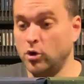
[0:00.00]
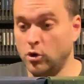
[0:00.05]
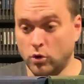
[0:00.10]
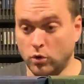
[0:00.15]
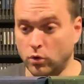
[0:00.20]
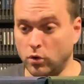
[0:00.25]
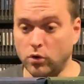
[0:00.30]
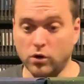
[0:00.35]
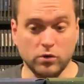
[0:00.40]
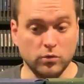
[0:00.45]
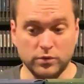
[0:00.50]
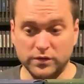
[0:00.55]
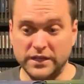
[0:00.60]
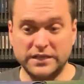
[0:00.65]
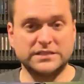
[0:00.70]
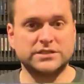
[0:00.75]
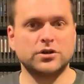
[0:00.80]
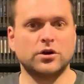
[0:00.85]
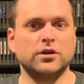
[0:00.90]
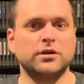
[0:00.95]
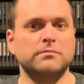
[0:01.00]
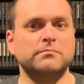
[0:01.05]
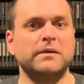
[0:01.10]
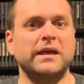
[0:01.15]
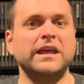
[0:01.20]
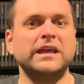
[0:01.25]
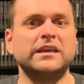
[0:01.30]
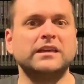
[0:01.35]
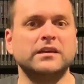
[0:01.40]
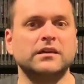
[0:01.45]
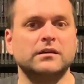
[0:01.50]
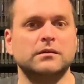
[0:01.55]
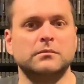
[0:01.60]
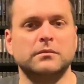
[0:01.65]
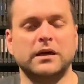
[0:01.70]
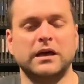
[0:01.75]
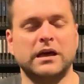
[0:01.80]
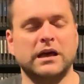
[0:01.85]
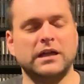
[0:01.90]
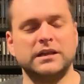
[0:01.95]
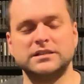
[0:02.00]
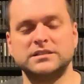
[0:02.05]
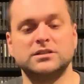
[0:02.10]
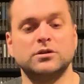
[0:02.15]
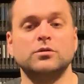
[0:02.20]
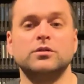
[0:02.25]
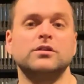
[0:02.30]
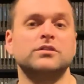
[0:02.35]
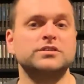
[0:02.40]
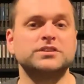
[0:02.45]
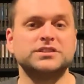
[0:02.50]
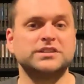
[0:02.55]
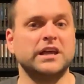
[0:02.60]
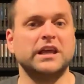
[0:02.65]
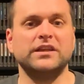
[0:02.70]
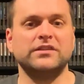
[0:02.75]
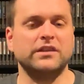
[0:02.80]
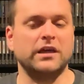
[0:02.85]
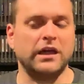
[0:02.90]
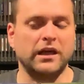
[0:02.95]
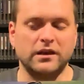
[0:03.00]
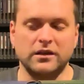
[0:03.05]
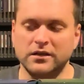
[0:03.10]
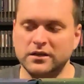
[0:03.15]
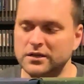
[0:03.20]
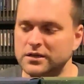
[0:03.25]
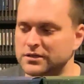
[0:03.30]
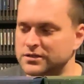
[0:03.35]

or when they started making them? I just don't understand that.